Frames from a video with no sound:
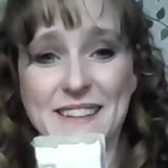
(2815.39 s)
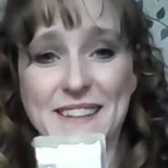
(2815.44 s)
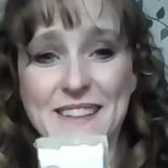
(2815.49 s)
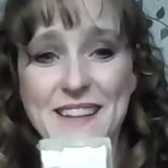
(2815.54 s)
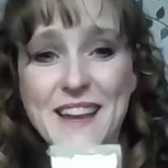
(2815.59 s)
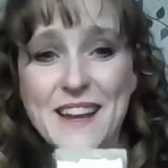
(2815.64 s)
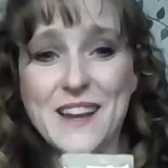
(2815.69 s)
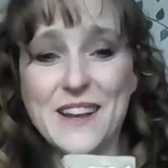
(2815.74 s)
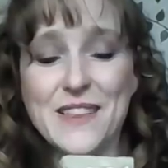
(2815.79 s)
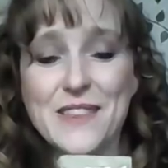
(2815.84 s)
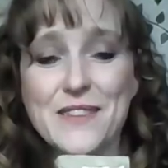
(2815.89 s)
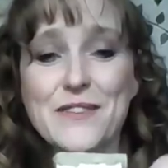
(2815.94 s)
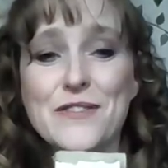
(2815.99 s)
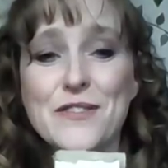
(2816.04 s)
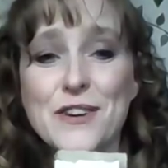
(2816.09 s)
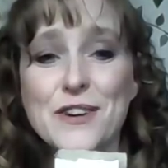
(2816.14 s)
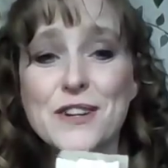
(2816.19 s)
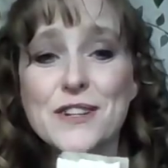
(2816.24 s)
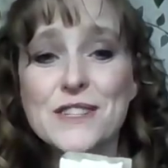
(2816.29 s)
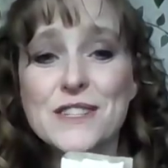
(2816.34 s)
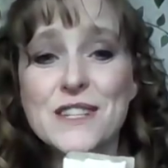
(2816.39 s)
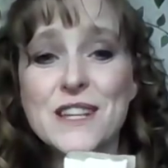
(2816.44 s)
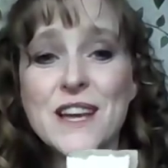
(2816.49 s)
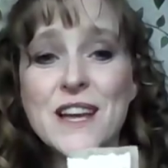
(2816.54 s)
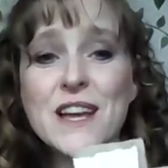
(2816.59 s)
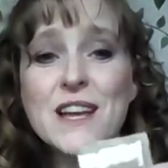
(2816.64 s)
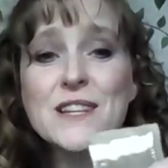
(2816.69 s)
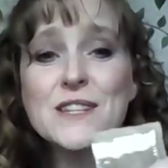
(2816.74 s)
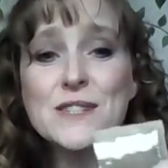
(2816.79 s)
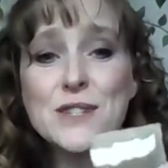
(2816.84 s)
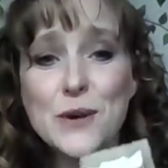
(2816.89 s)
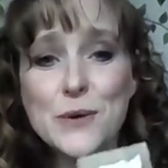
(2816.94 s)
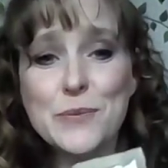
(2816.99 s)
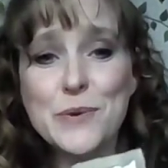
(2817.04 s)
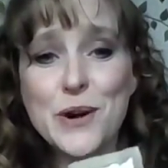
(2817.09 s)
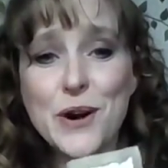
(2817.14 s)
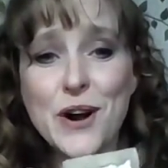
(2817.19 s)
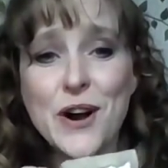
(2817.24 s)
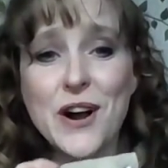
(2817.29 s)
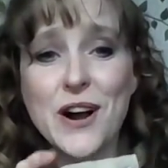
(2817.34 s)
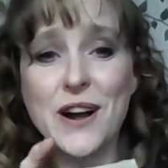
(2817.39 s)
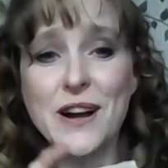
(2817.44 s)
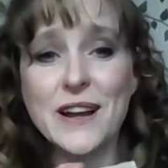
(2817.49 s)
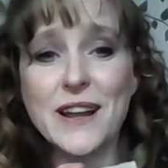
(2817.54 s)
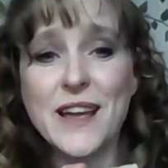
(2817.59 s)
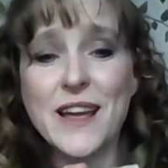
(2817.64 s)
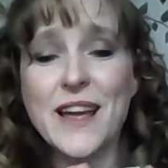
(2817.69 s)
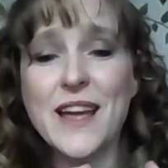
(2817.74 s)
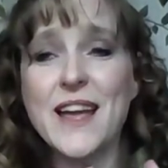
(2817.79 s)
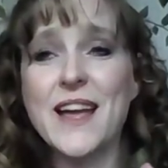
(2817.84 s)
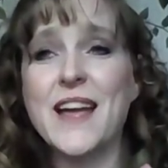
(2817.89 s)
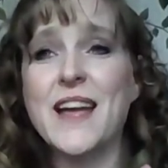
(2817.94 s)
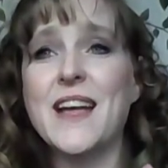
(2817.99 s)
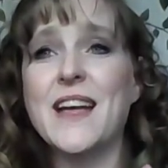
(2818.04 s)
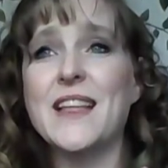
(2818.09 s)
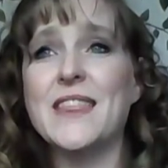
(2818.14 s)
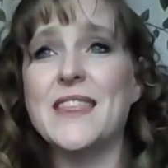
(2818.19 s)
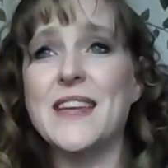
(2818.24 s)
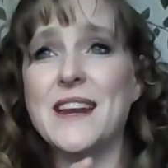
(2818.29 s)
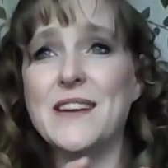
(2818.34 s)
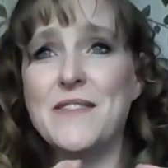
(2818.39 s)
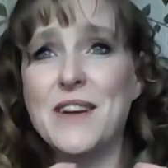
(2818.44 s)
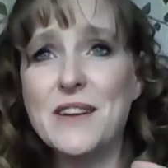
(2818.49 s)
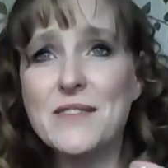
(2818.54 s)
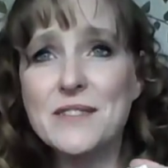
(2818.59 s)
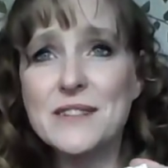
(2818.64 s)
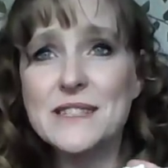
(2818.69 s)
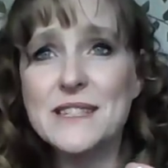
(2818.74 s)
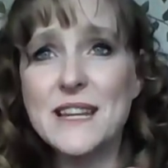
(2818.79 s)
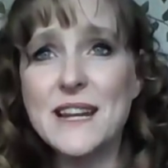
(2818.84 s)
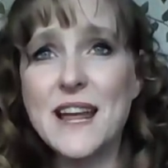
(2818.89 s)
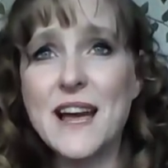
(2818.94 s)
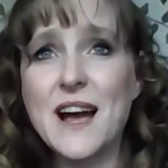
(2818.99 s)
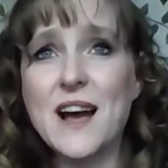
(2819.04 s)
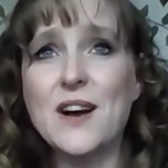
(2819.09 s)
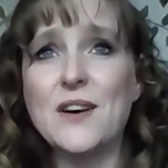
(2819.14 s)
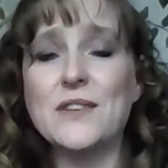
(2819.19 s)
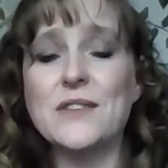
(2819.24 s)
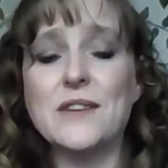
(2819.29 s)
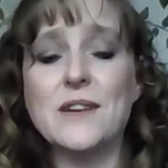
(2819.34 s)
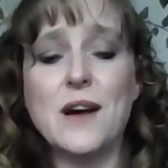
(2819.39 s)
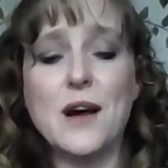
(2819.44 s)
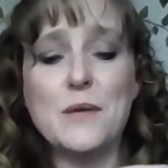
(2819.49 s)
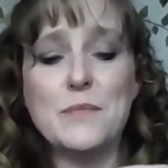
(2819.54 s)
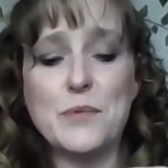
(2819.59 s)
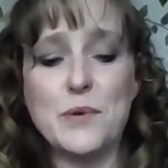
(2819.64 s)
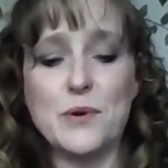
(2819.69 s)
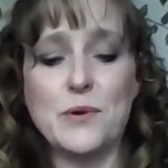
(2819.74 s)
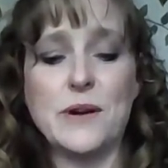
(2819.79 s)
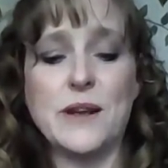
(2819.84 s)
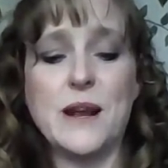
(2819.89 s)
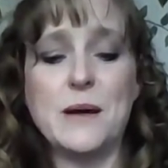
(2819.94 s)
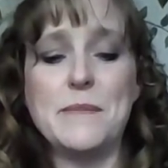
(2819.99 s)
Like the first soap card that I've ever sent out got broken.